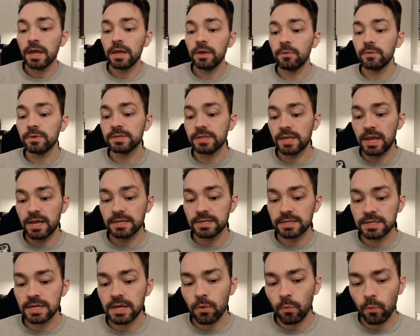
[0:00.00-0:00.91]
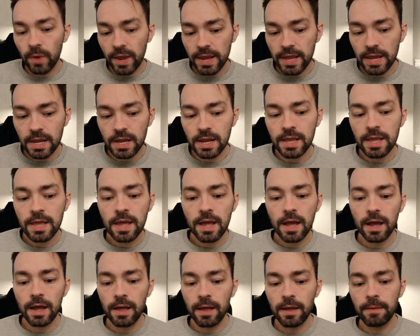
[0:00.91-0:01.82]
It was a sick wedding.
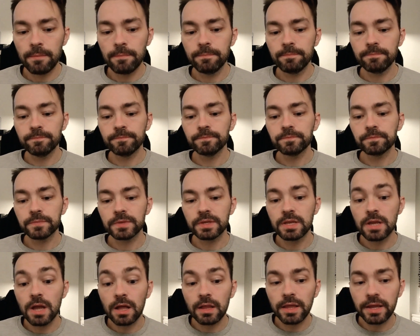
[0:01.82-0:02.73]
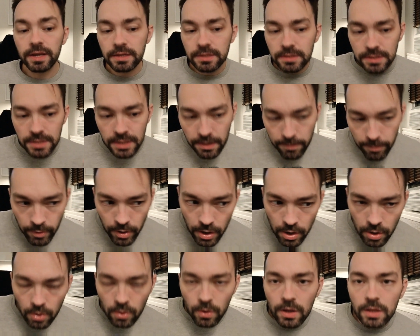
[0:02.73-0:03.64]
Not like sick
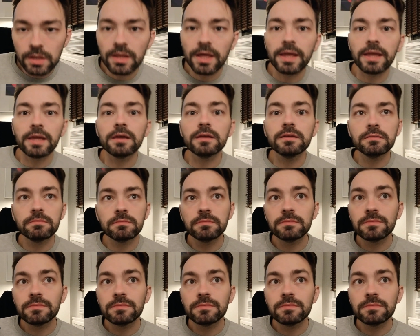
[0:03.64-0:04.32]
bro, like